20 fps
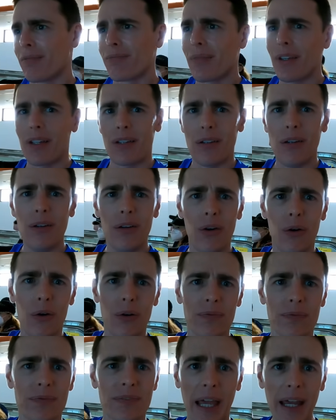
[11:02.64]
I don't
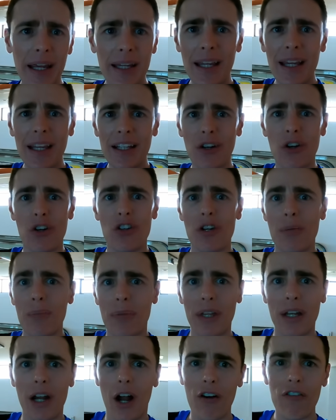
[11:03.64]
know, decade or
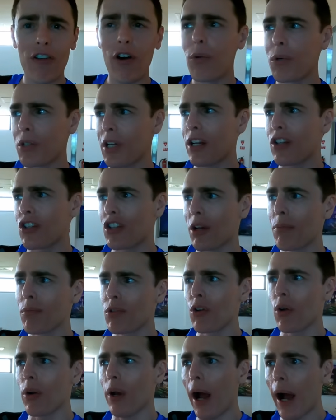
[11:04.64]
something. I've always had some
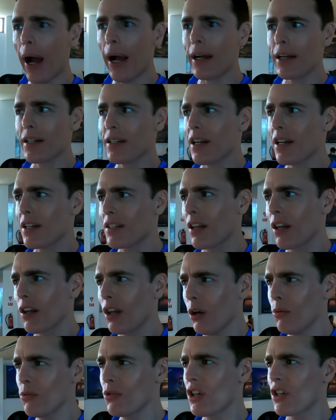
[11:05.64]
sort of access to
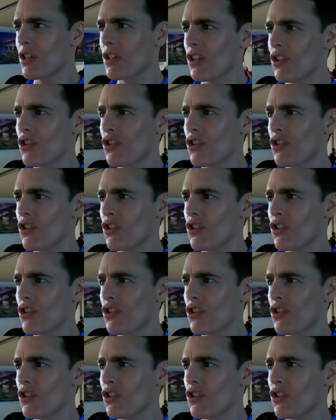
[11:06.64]
lounges.